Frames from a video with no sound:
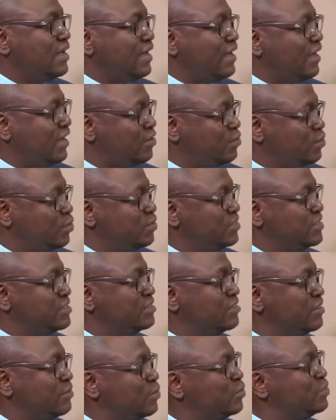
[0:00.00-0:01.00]
and would,
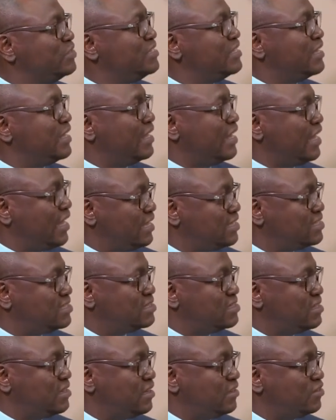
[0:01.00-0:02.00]
in, would
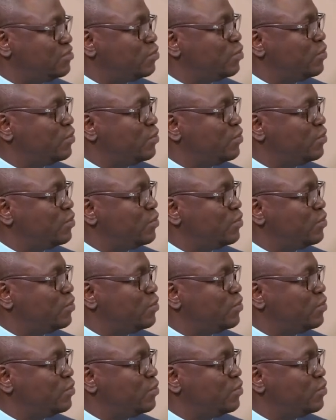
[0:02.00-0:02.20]
engage They